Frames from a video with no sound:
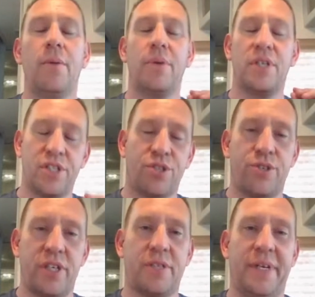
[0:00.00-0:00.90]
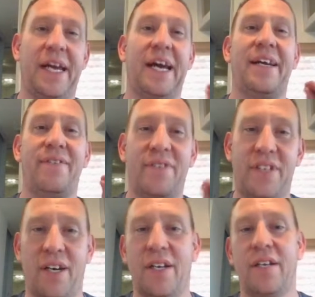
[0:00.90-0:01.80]
But just trust me, I have
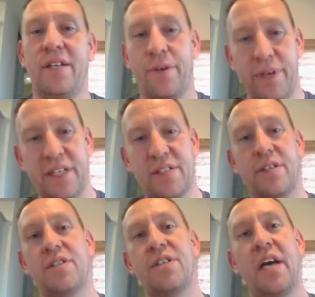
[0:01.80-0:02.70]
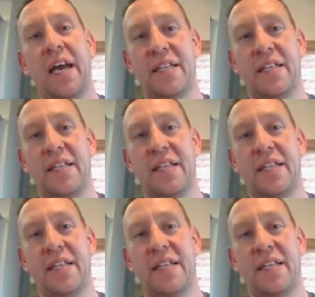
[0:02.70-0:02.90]
done the research,